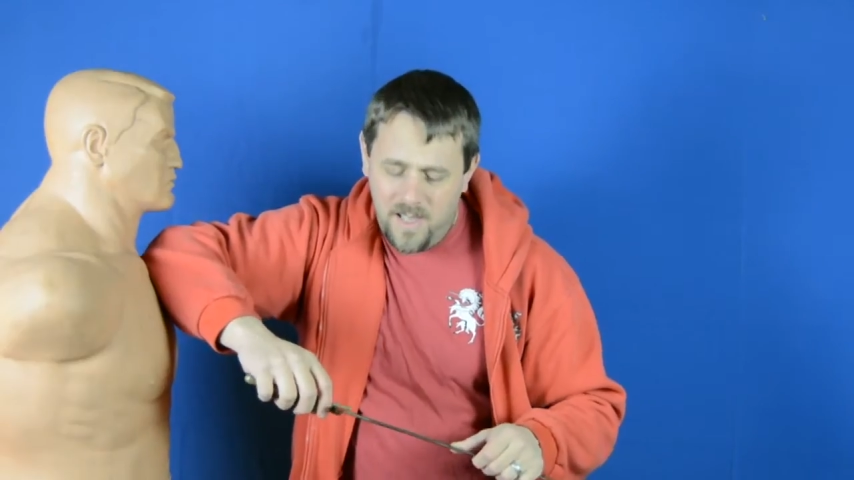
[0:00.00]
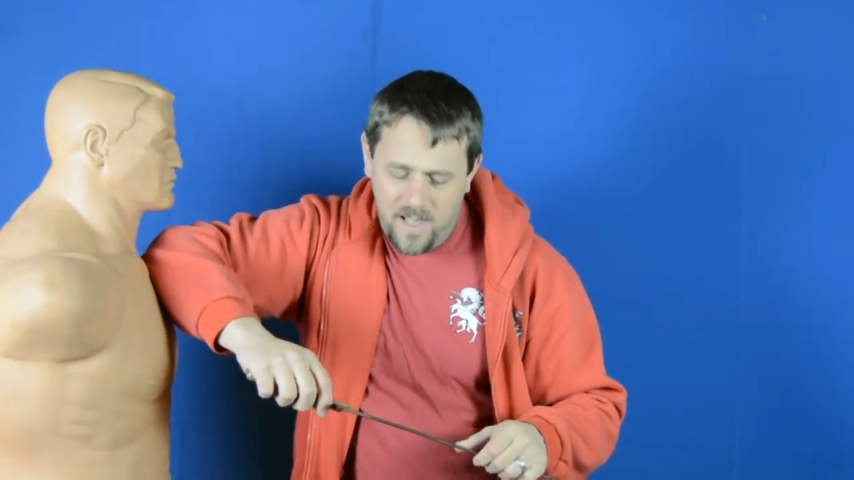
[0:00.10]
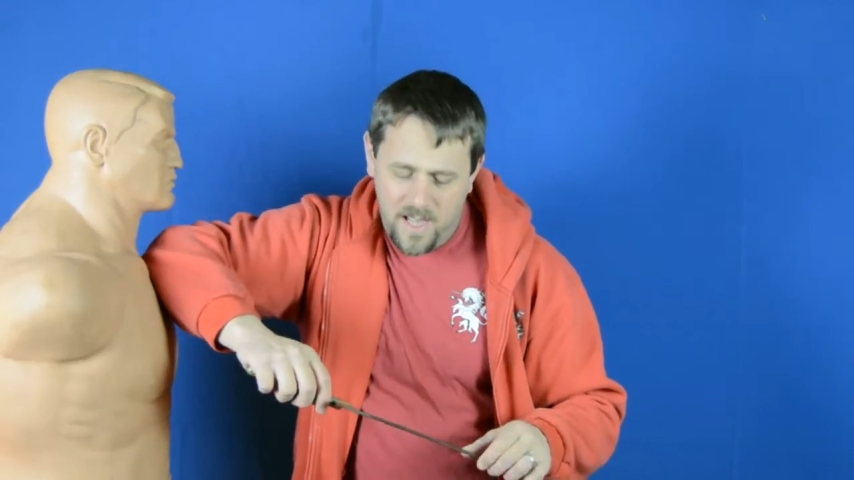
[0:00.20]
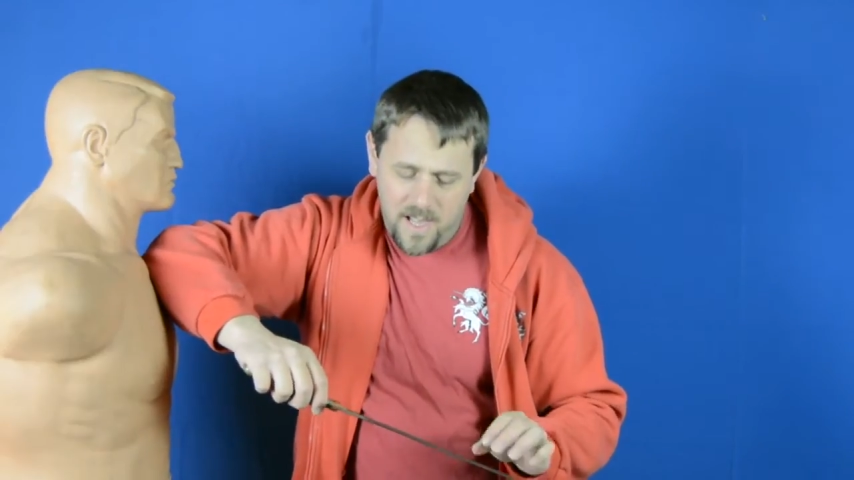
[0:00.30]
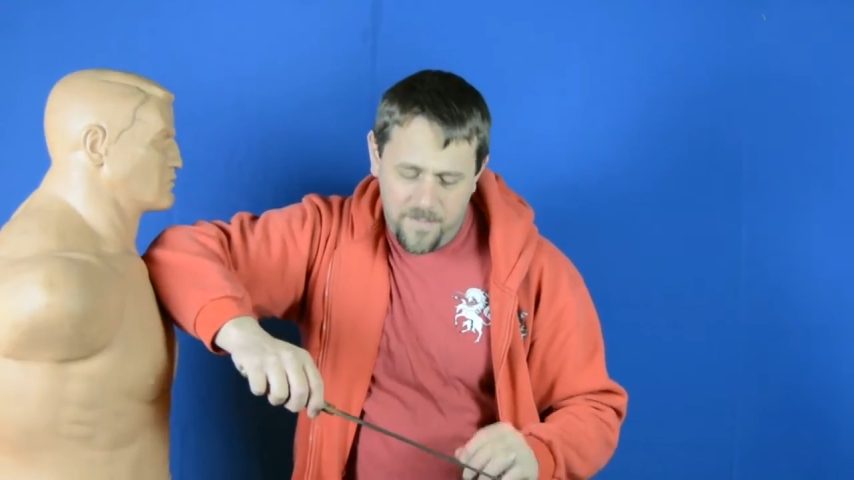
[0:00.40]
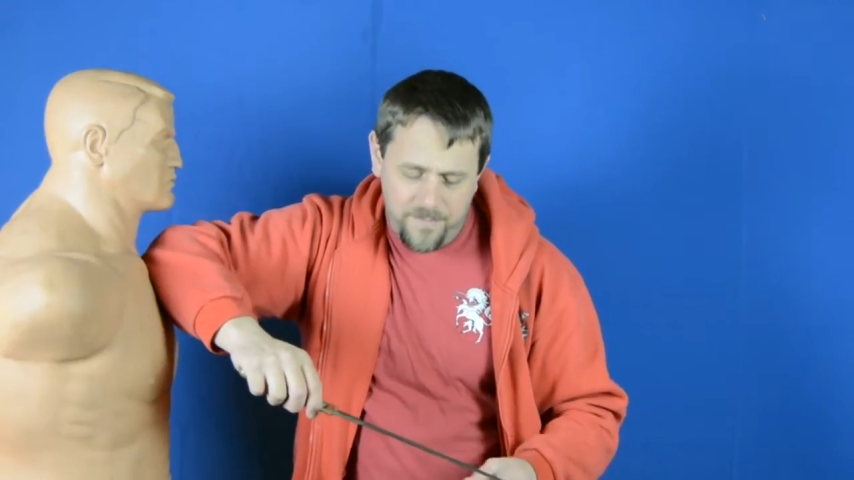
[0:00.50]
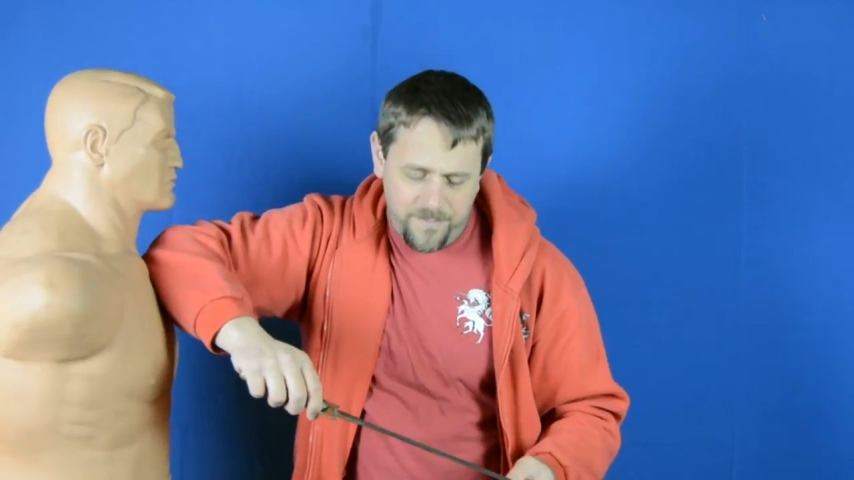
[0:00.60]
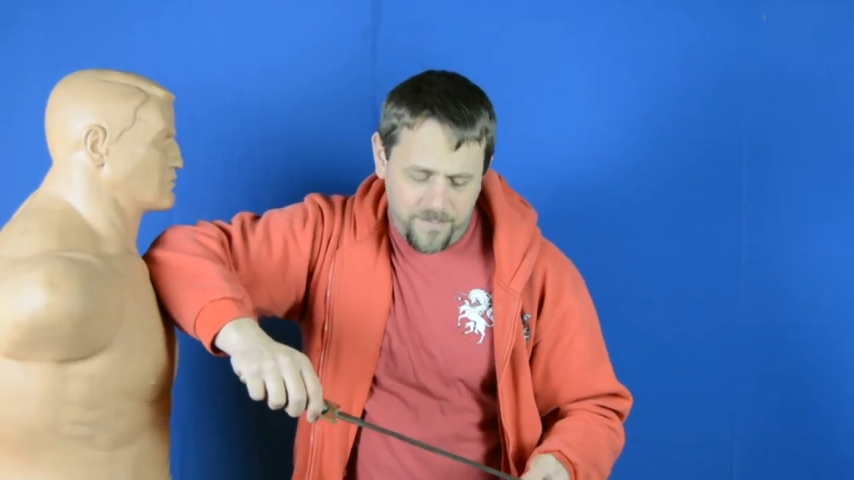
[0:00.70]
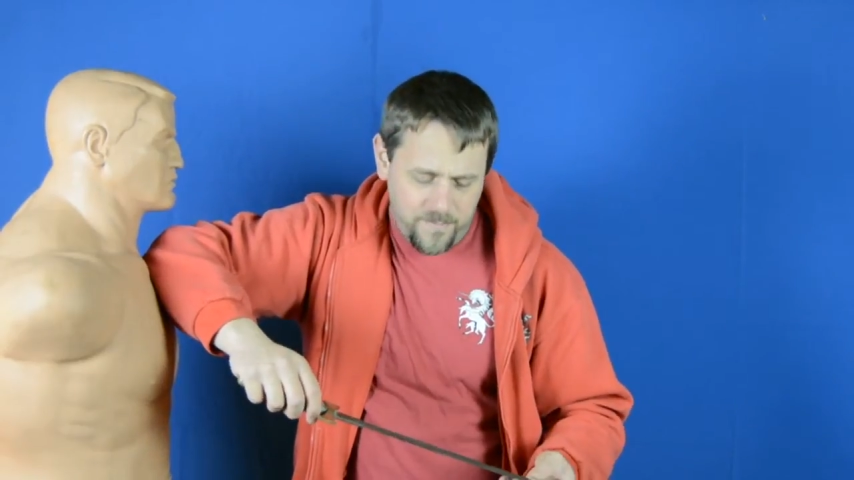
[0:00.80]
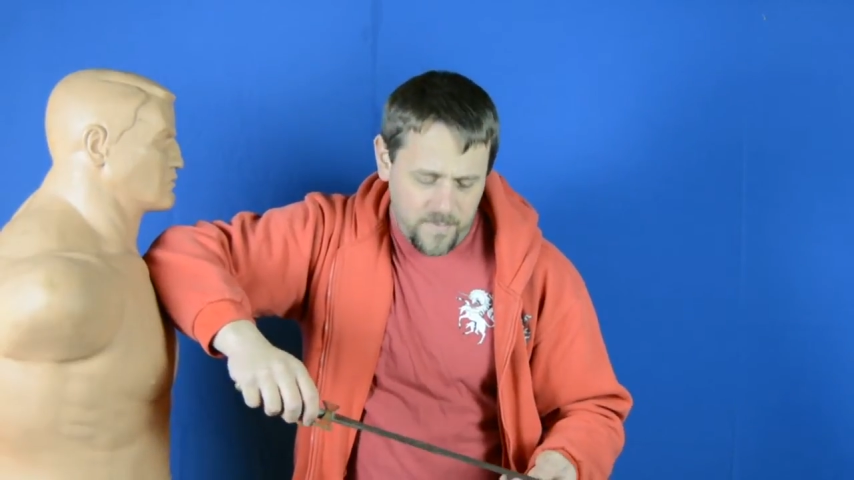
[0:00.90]

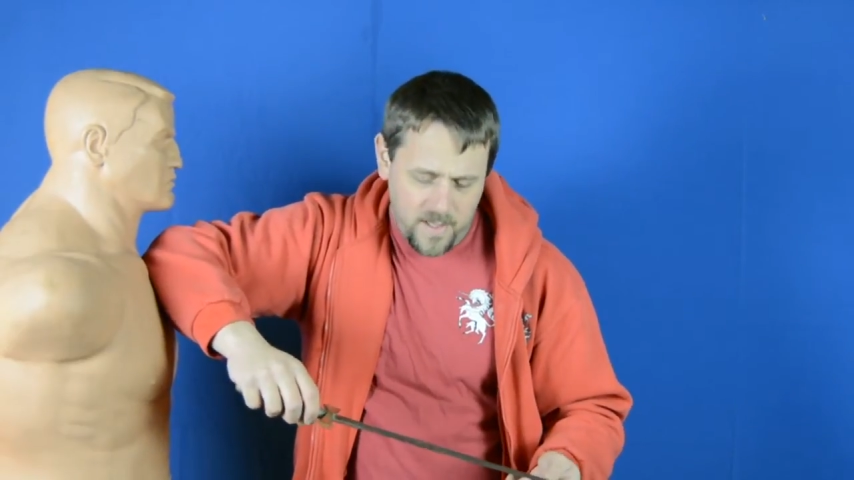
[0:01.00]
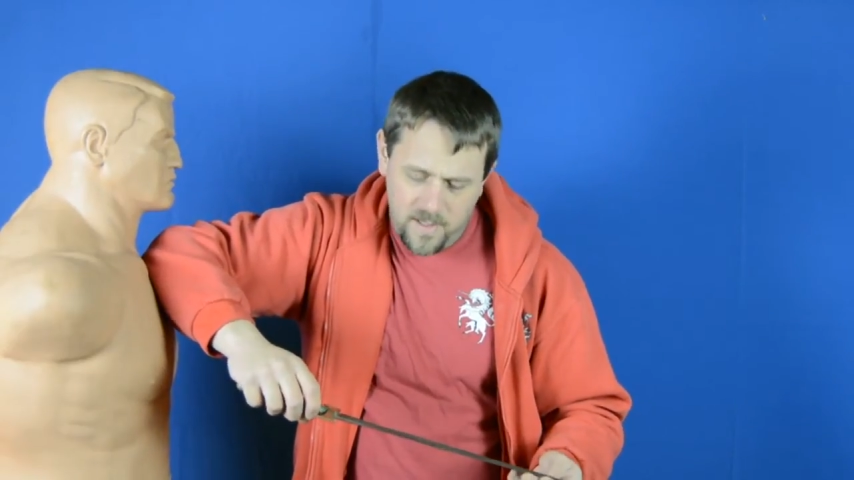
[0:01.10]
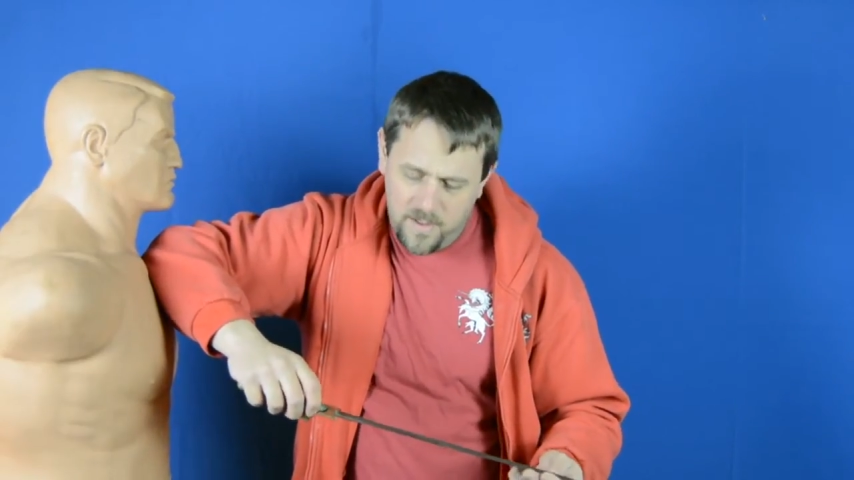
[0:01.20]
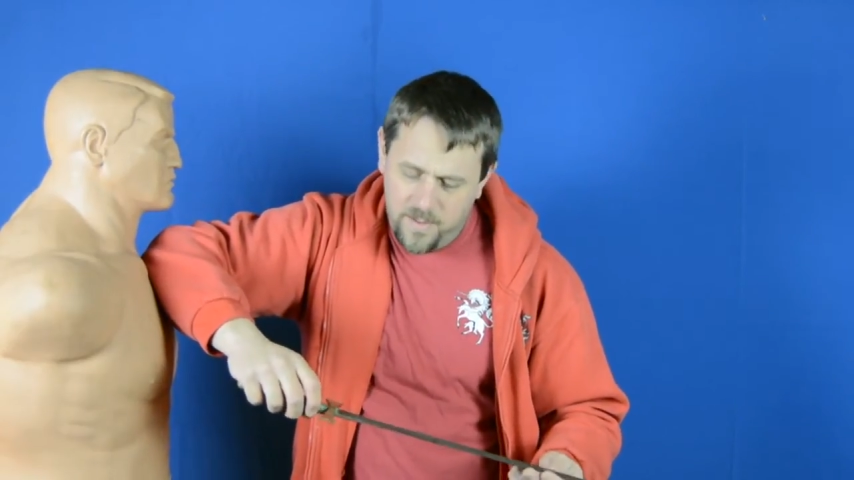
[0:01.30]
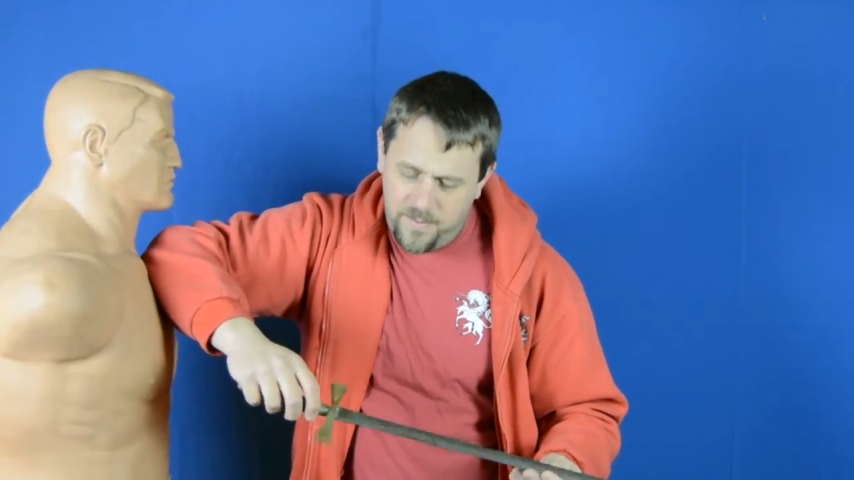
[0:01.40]
The